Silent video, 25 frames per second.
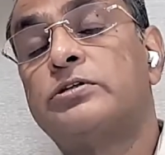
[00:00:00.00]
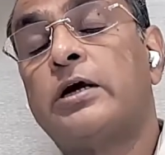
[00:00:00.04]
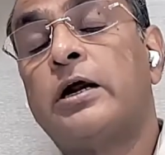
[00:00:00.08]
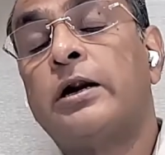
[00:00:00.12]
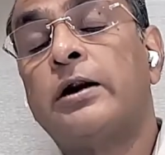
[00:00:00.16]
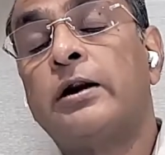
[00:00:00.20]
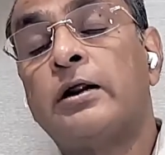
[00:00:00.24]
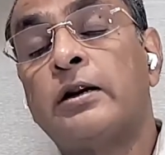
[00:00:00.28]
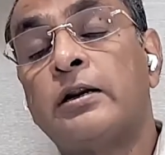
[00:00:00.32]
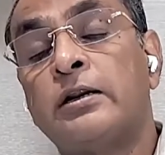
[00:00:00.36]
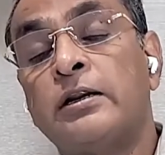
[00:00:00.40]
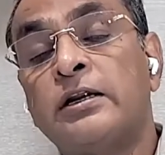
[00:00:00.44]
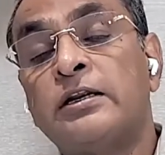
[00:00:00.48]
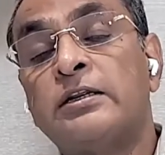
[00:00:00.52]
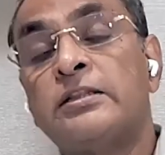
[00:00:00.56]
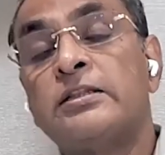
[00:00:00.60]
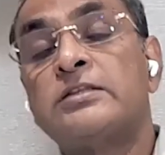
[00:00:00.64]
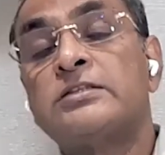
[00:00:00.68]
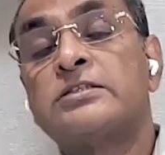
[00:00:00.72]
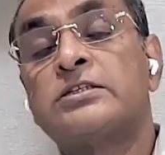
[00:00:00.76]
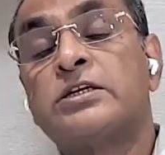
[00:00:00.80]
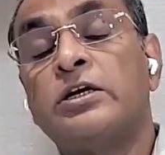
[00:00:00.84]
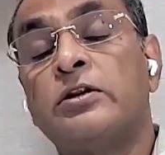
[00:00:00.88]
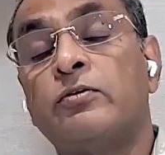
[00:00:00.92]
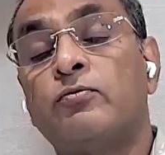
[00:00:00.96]
And underneath the
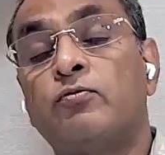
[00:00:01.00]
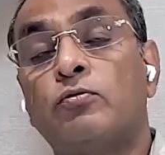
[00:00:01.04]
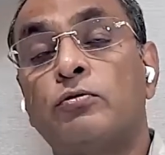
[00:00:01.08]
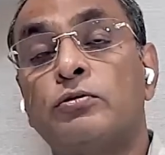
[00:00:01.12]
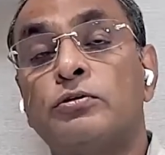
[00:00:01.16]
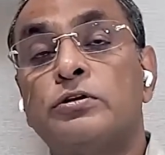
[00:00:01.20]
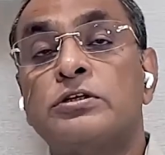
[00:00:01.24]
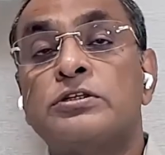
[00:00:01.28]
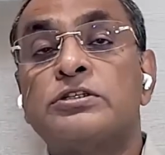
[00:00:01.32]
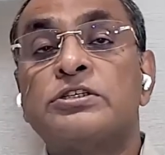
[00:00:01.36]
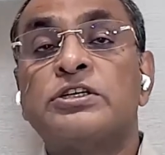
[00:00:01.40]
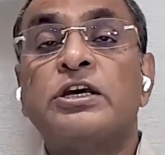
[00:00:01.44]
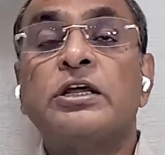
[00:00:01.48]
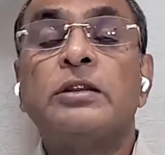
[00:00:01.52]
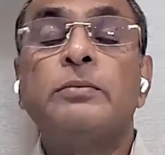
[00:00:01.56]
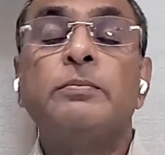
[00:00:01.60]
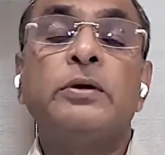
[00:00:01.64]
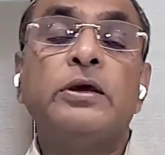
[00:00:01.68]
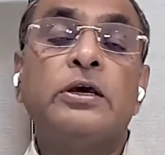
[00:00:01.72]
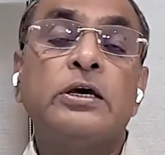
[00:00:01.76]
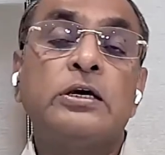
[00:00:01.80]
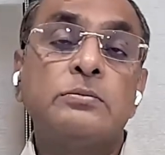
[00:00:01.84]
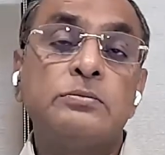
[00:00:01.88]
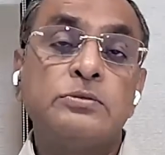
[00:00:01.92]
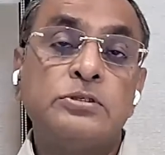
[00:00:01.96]
skin fold, the skin
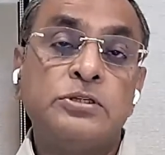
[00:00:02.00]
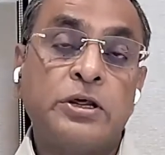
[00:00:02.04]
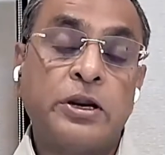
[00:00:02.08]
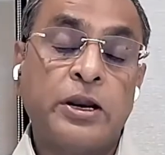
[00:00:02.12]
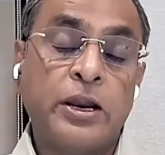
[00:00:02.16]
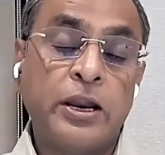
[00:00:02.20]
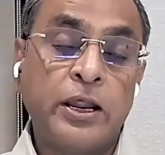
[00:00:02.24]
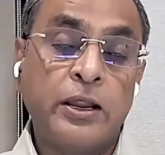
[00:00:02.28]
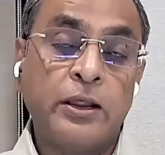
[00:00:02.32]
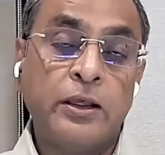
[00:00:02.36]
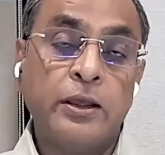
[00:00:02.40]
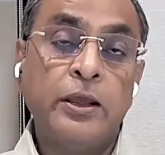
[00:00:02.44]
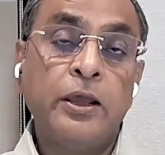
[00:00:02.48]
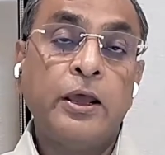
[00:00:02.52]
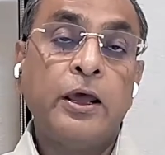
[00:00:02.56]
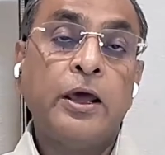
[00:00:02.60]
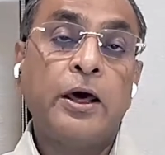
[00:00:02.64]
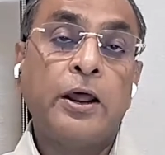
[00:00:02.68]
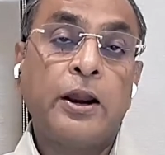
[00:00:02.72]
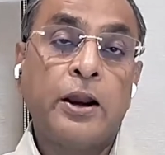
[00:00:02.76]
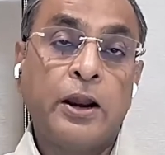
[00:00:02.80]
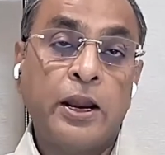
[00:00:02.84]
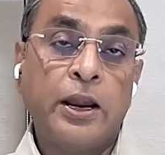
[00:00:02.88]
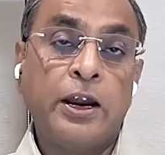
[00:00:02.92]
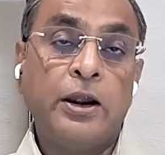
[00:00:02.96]
becomes a
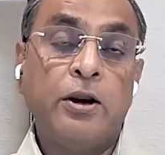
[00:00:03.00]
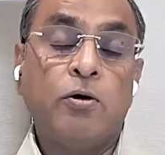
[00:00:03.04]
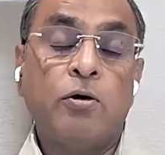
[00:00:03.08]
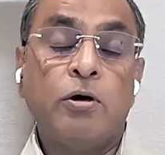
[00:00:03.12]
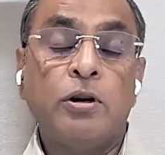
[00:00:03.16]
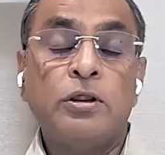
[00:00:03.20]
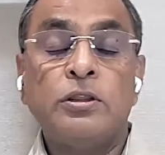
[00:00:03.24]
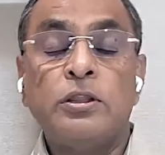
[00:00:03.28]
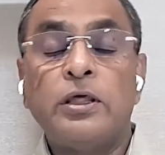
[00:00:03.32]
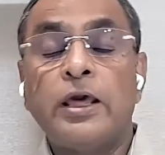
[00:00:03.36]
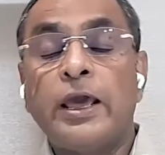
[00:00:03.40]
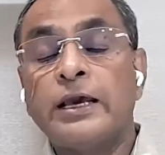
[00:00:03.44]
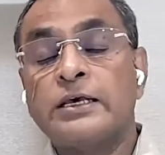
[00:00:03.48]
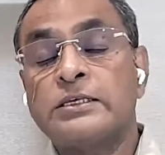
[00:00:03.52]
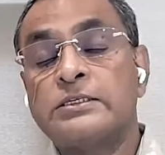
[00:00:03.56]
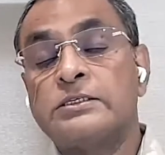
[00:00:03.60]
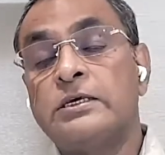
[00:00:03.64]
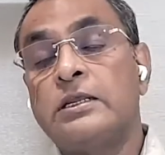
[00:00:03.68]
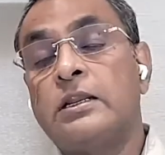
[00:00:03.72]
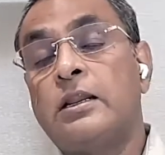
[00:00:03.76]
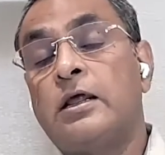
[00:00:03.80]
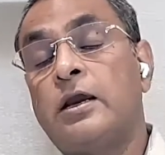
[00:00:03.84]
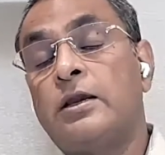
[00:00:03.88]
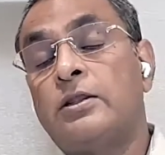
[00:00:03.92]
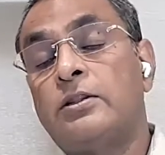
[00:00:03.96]
red, or in the
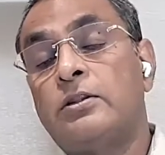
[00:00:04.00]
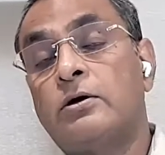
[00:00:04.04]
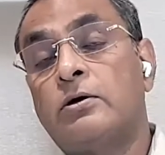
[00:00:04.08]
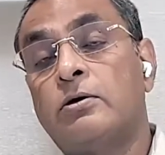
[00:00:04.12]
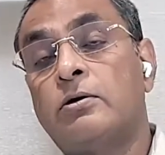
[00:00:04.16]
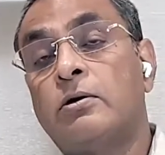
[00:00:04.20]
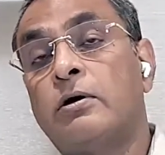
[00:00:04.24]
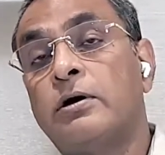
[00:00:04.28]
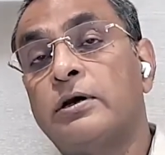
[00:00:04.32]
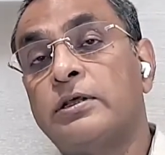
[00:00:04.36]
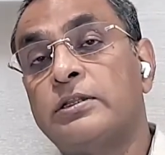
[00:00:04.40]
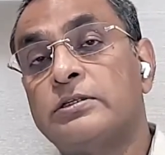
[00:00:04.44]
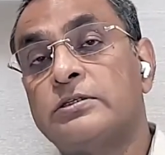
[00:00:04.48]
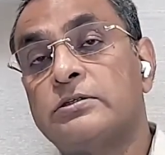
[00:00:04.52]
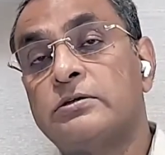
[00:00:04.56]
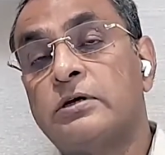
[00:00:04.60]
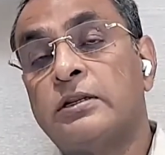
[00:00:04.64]
axilla, in the groins,